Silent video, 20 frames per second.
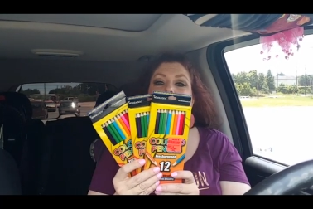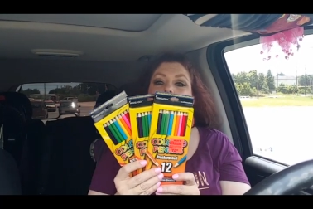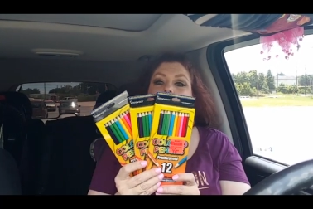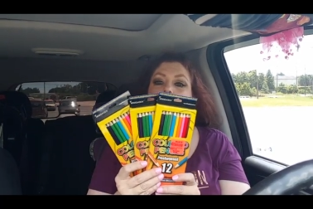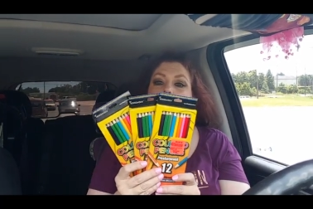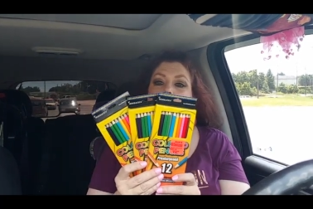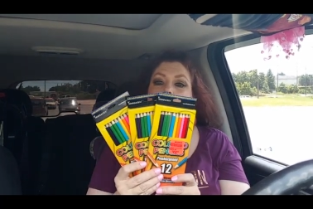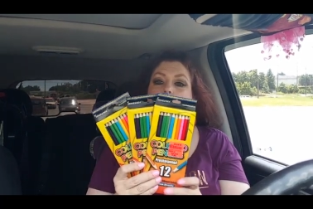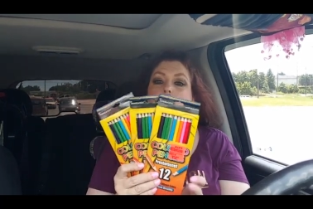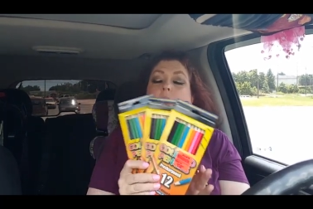
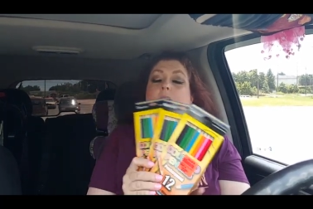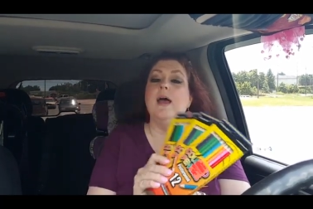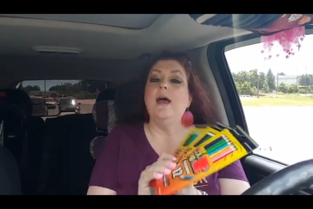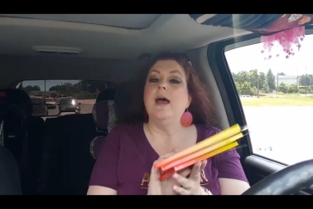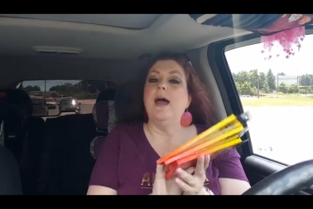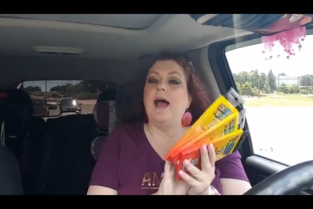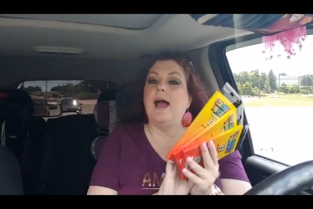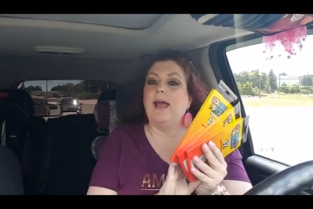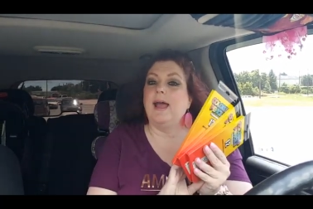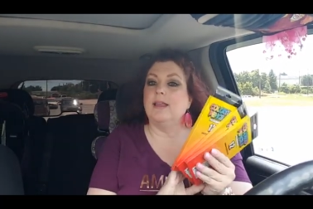So
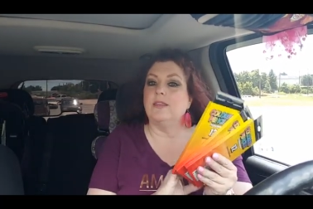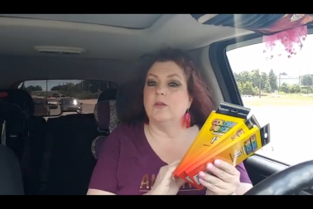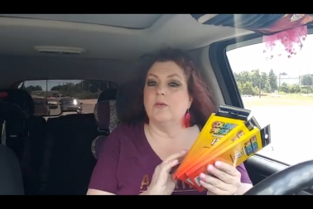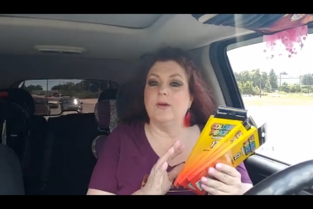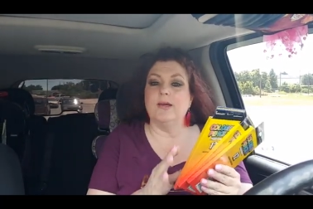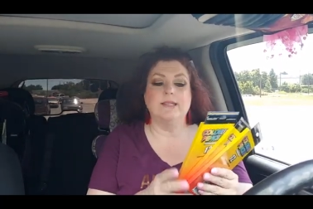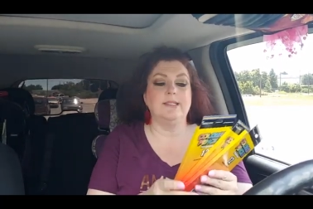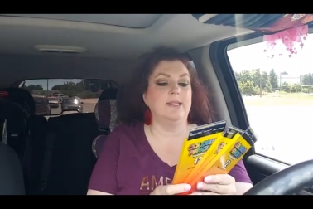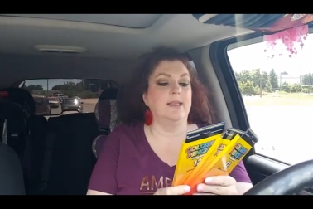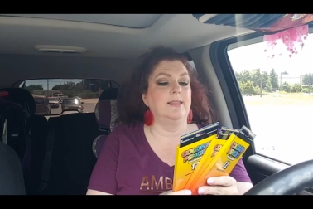I got the
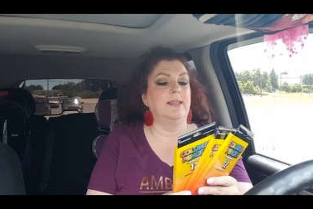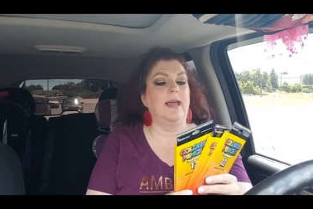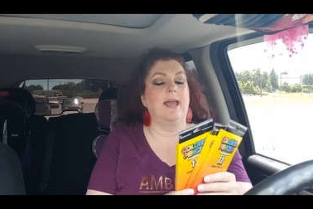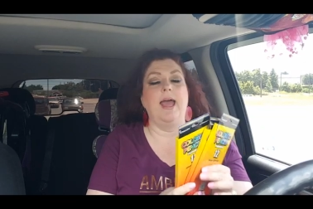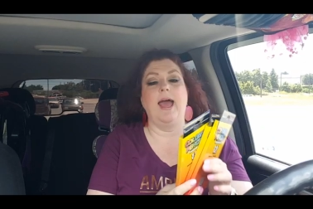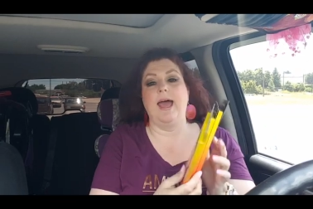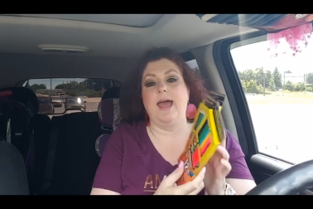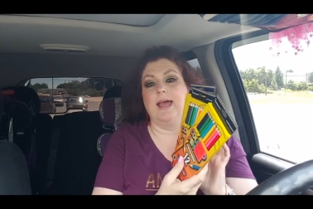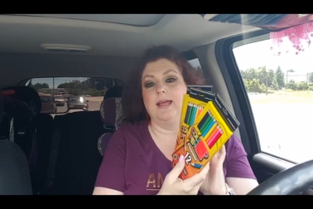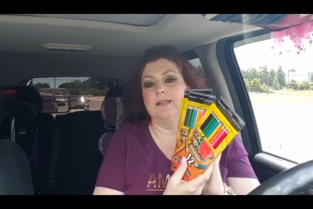rest that they
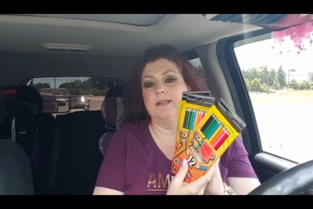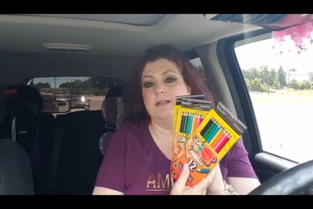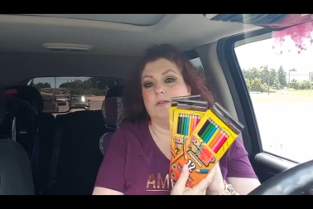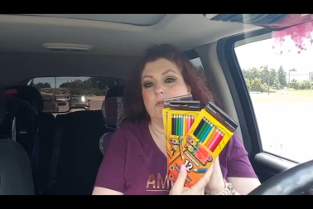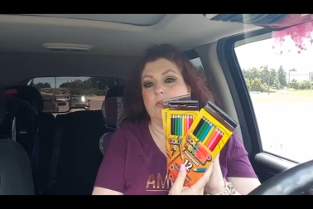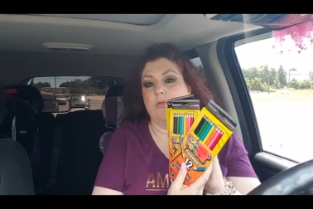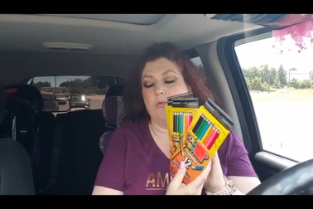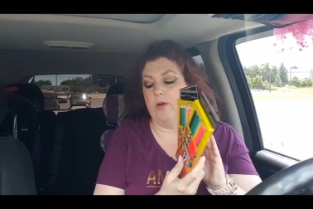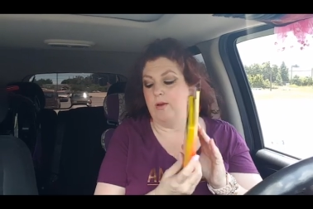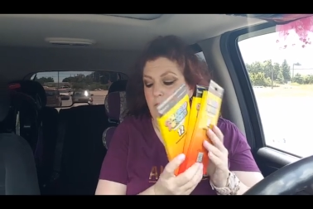
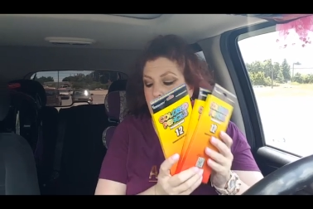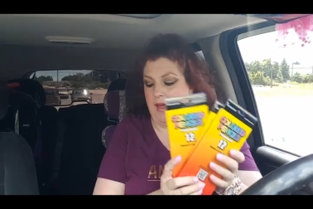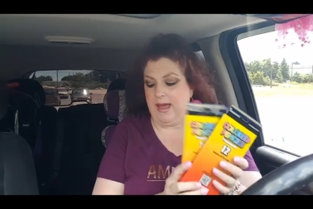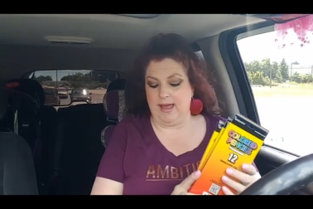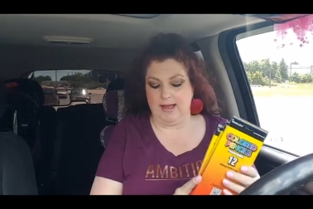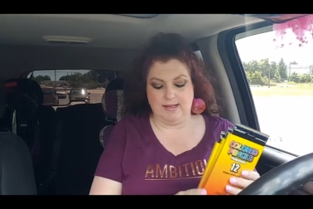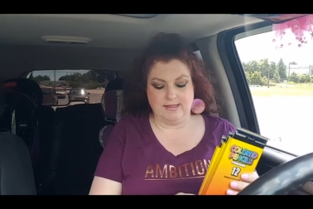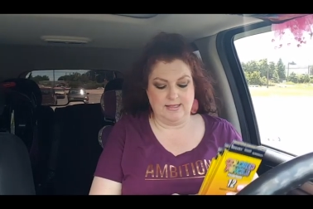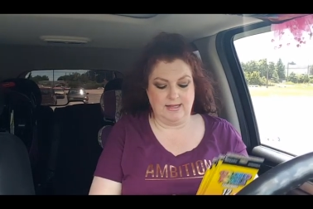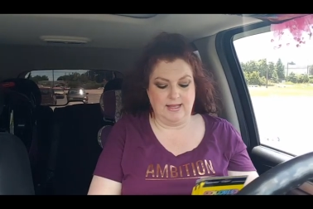had, three
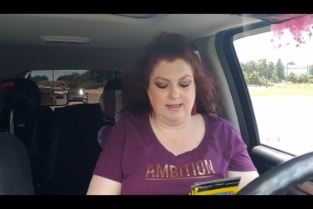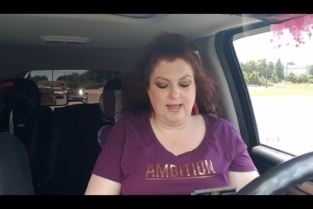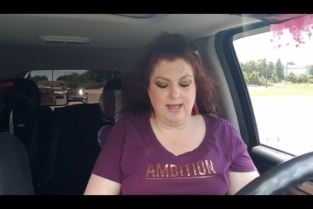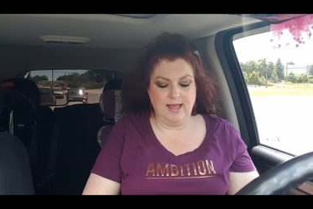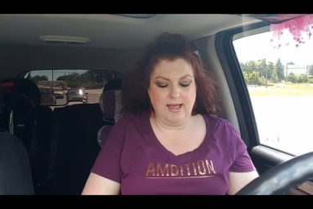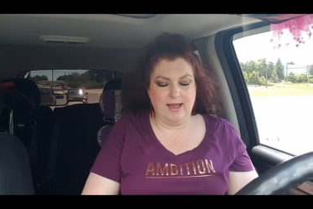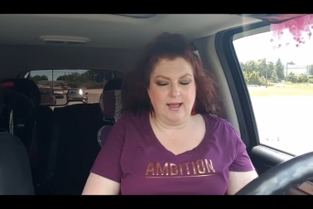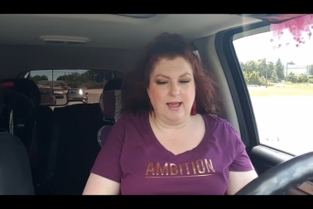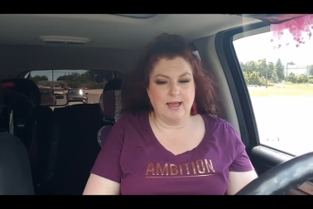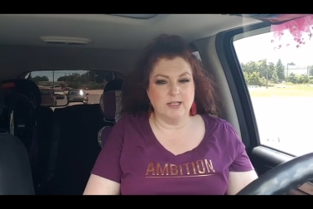packs. And I
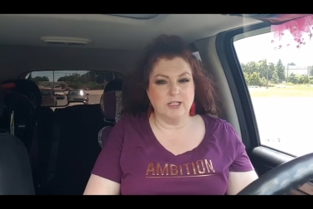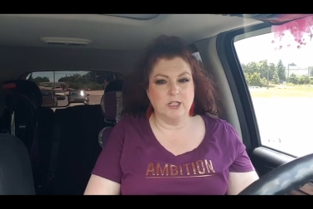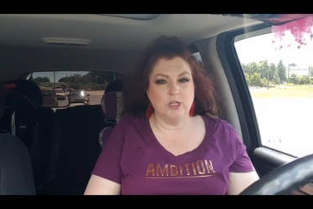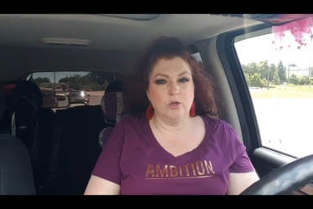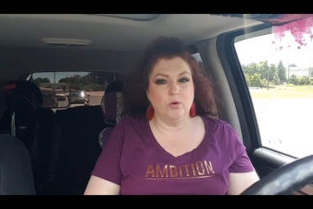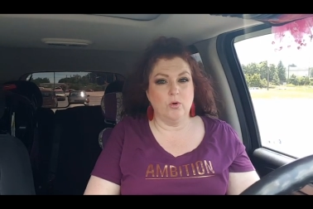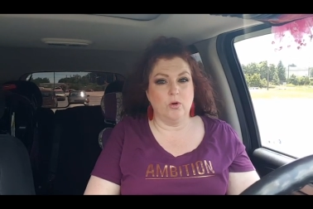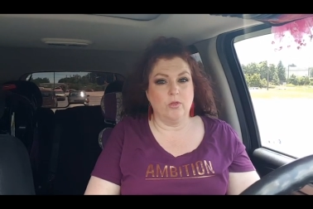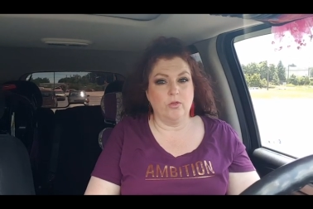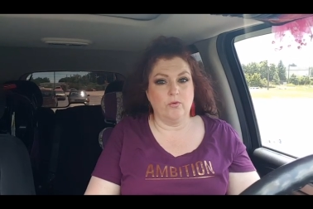think I got
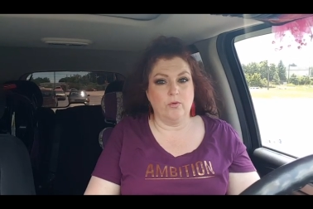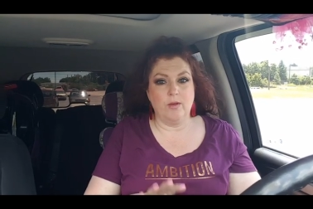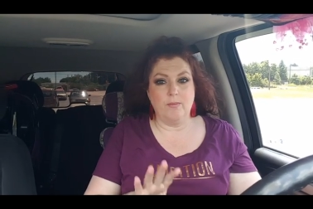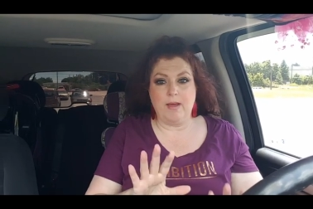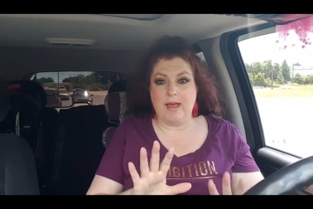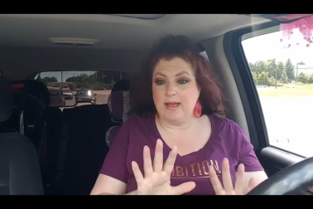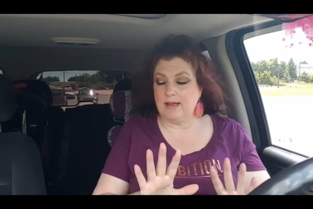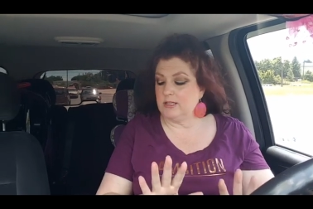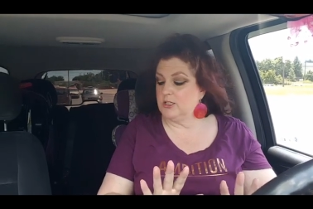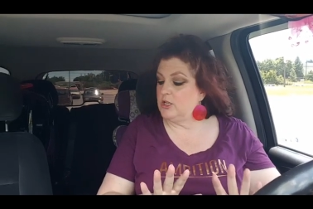two or three
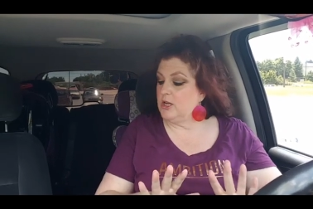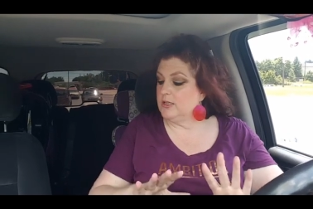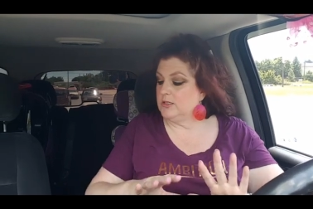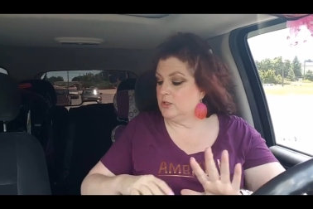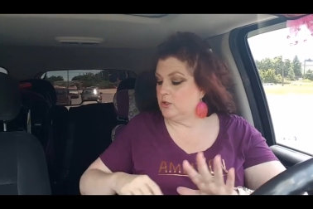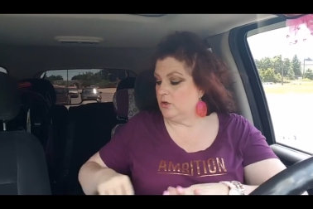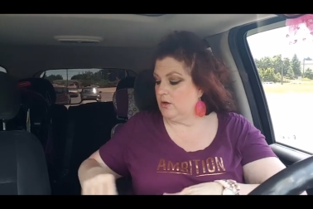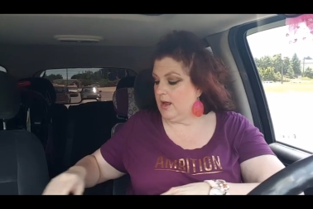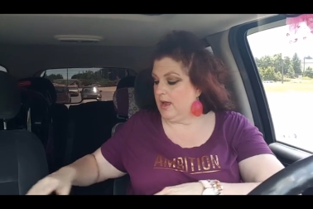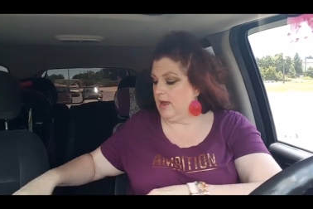packs
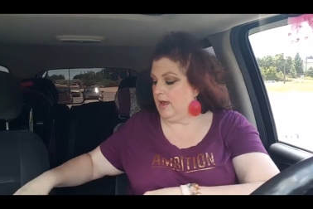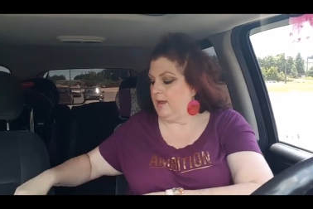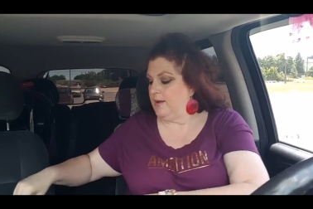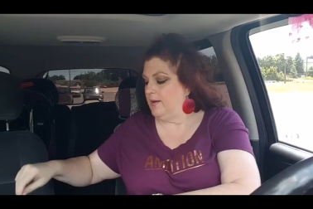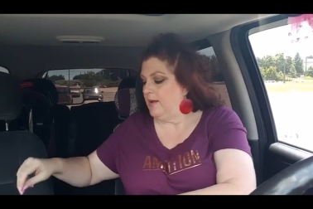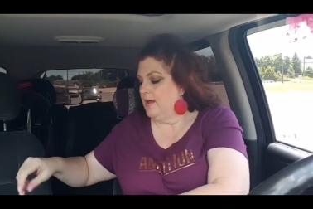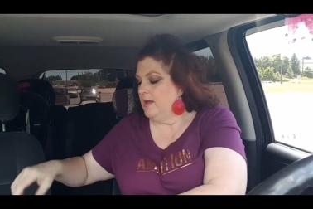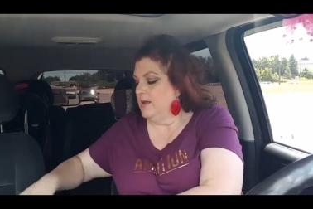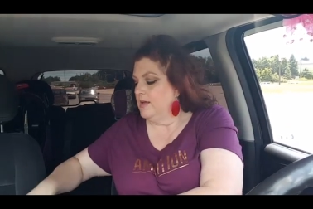yesterday.